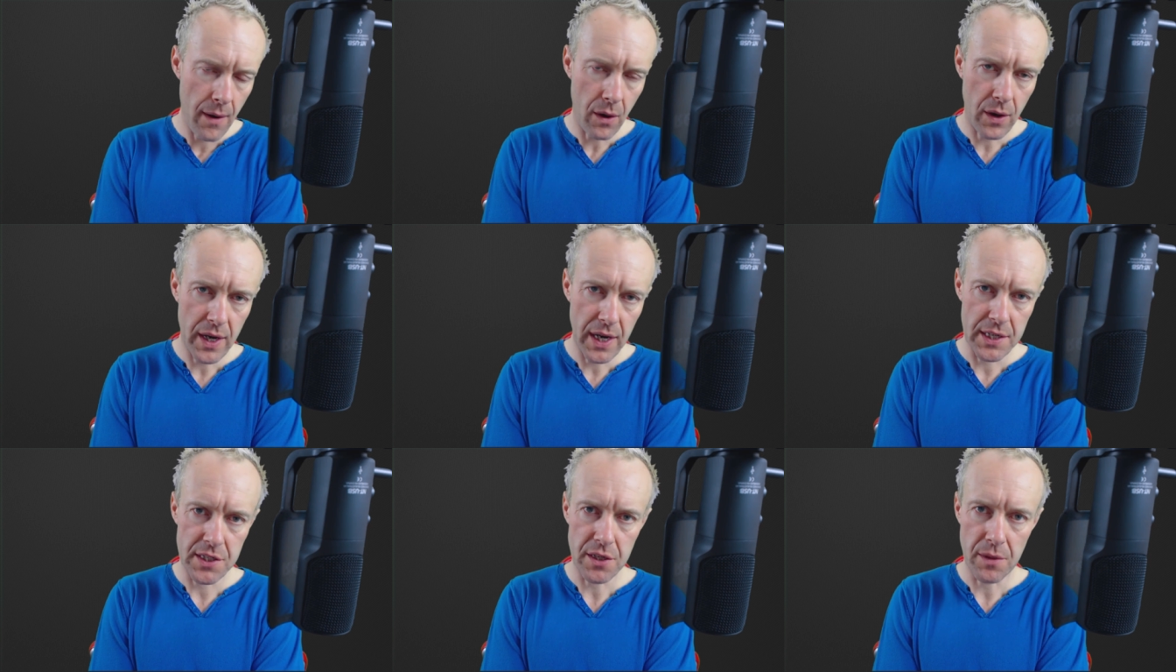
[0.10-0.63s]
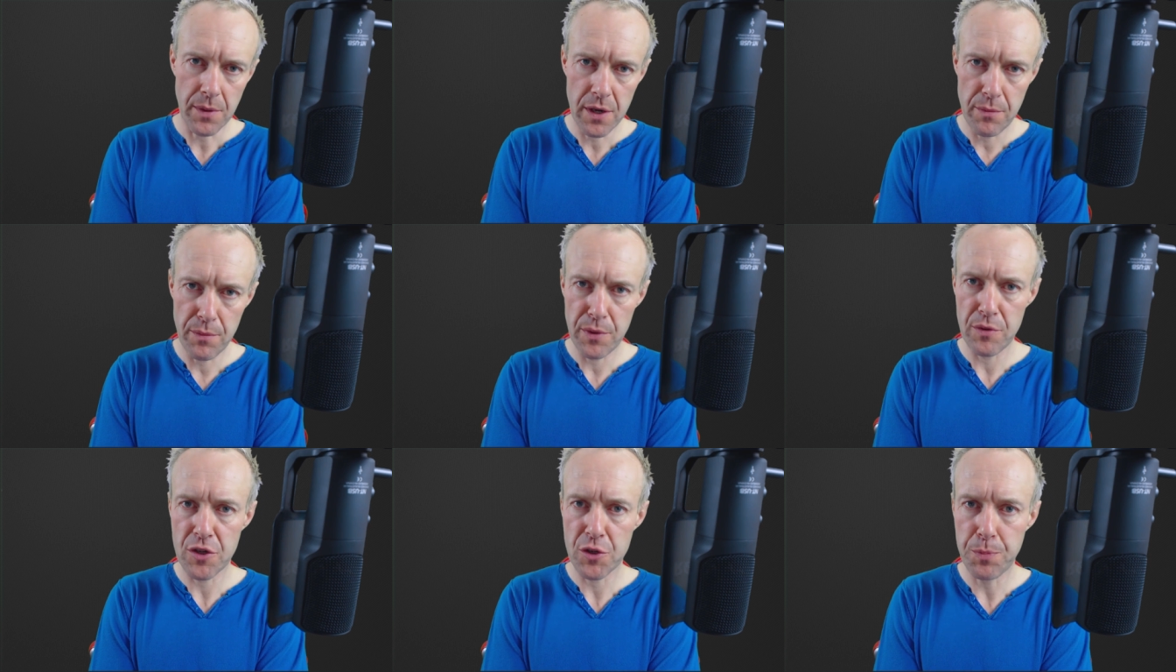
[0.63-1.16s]
Okay, so I'm
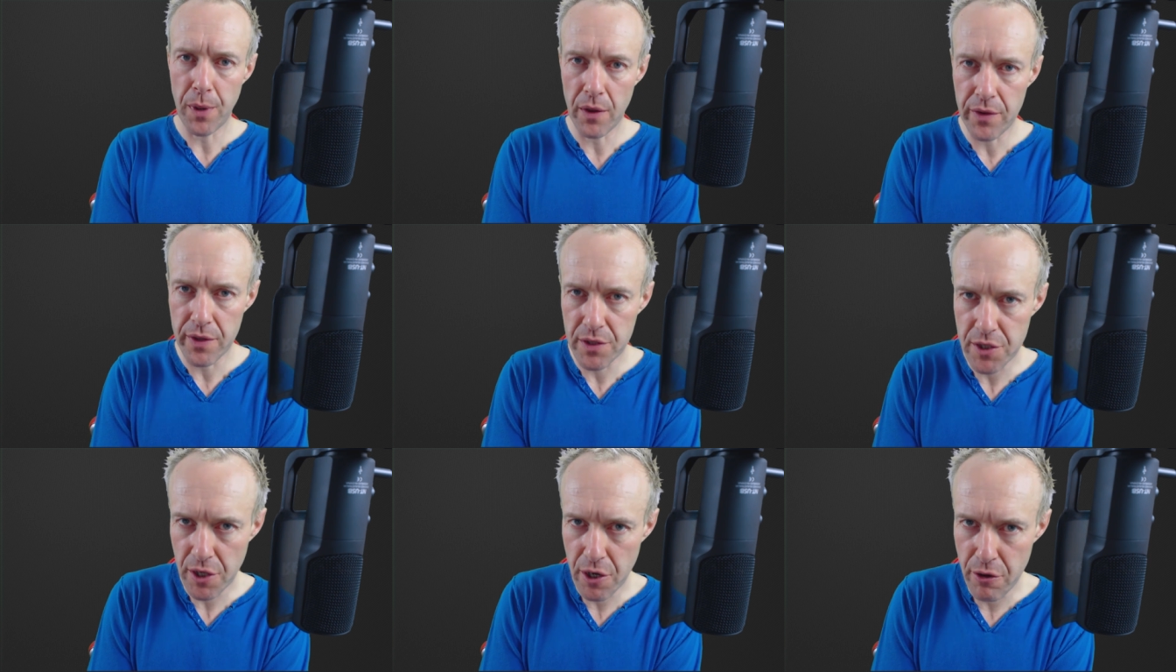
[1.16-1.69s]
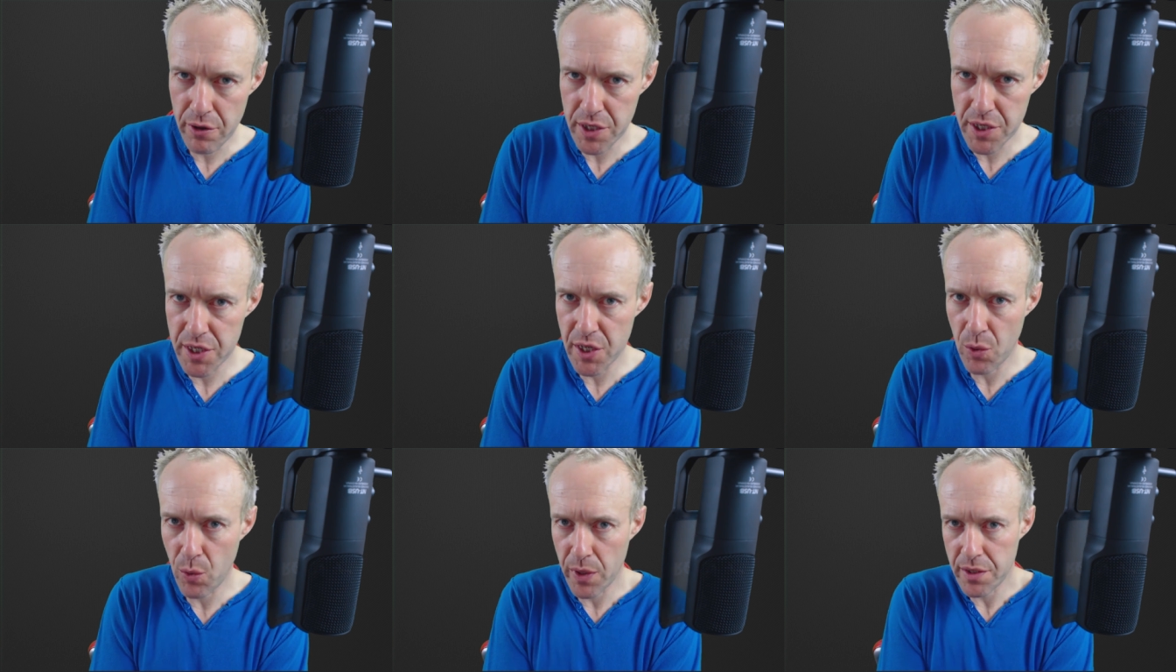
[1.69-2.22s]
going to be responding to
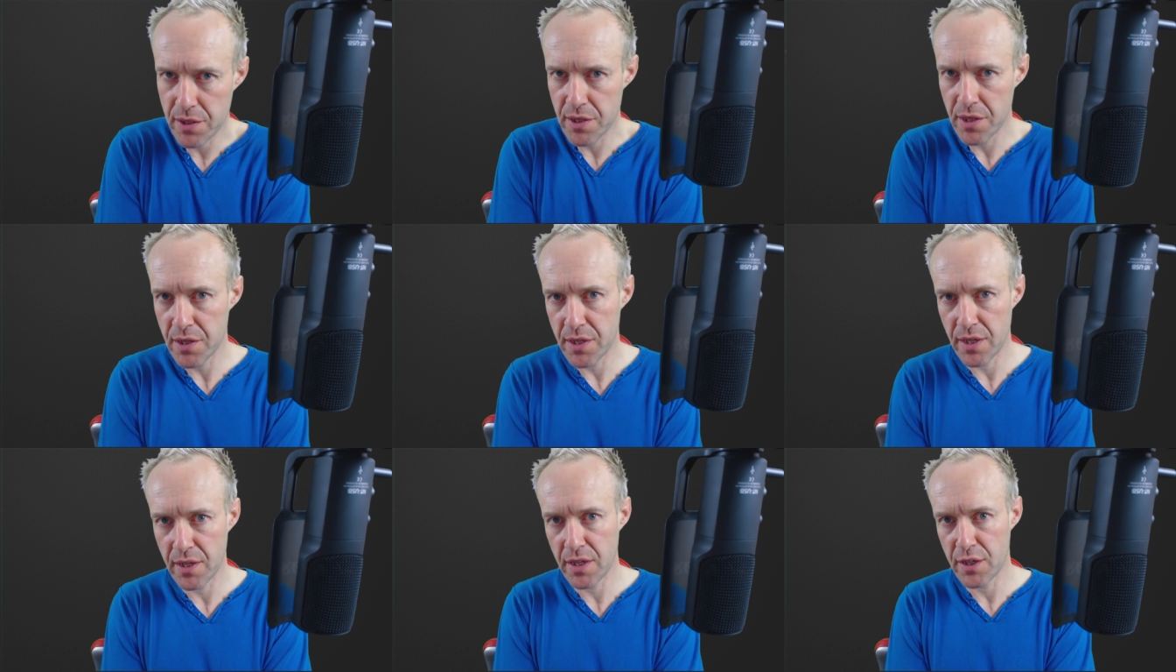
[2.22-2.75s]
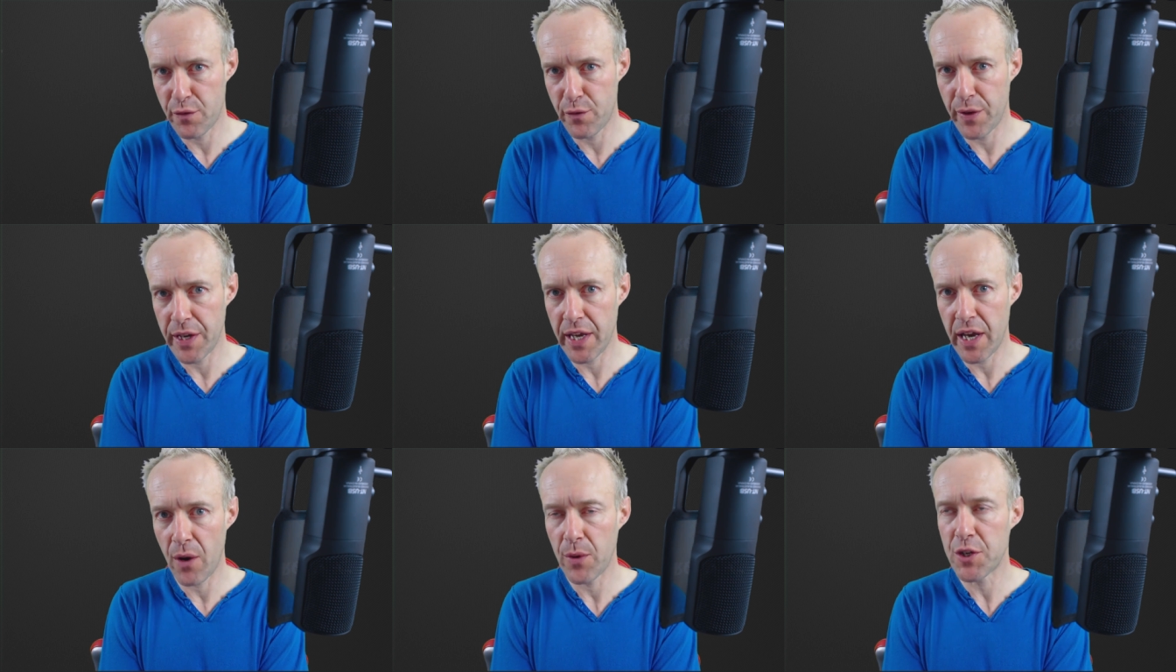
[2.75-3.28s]
Kristi Winters in this
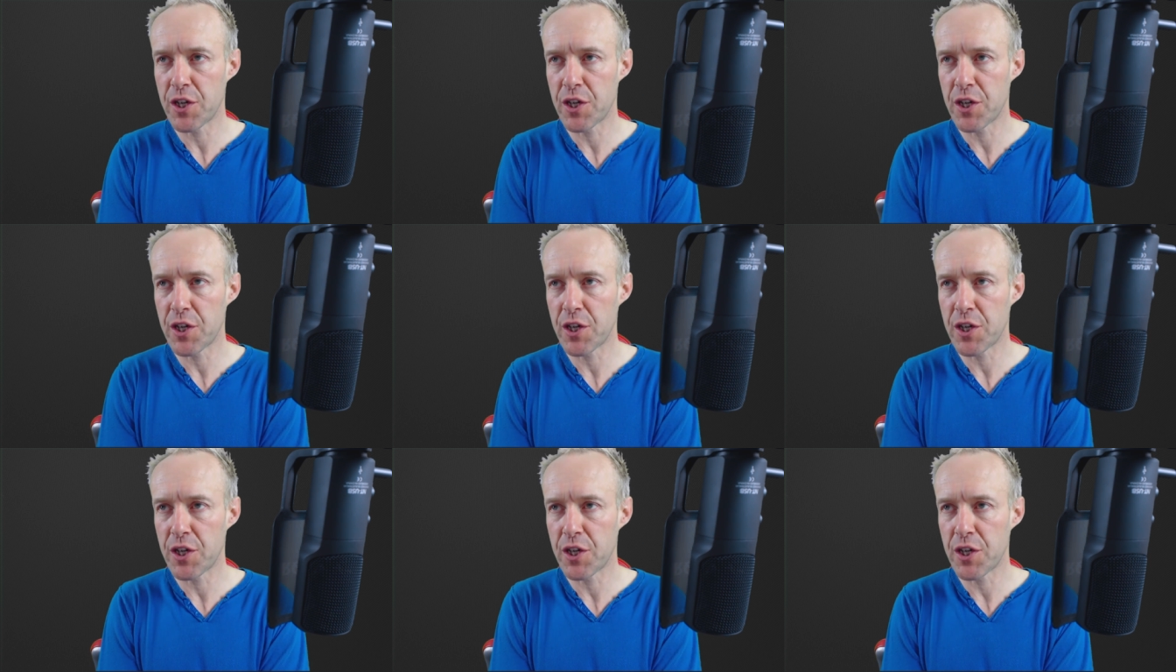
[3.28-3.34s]
video,